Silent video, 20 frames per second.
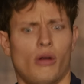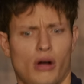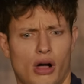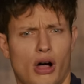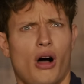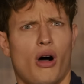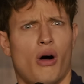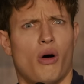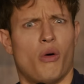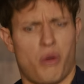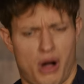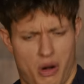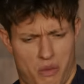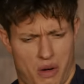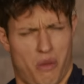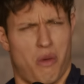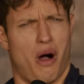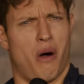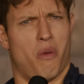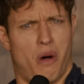oh, whoa, whoa,
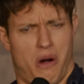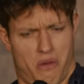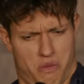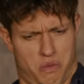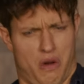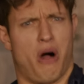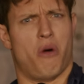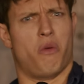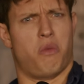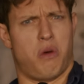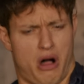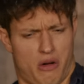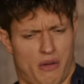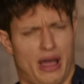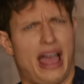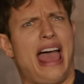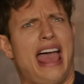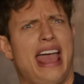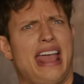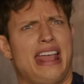whoa, whoa, whoa, whoa,
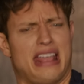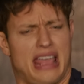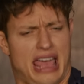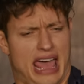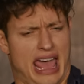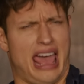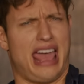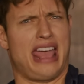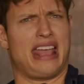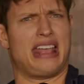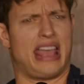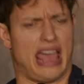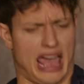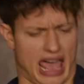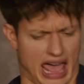hey, hey,